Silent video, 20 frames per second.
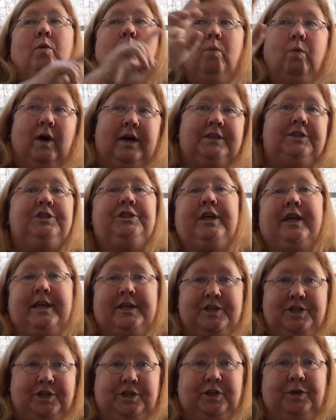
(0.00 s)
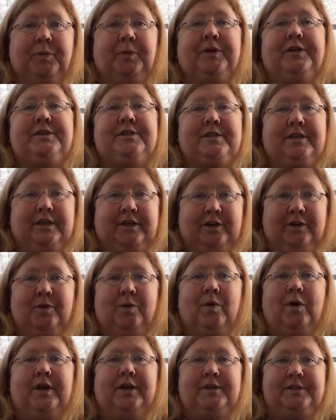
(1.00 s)
what change do you want to see in your
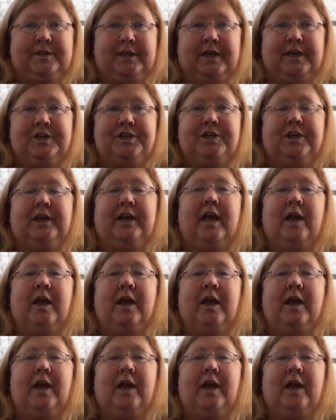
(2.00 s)
organization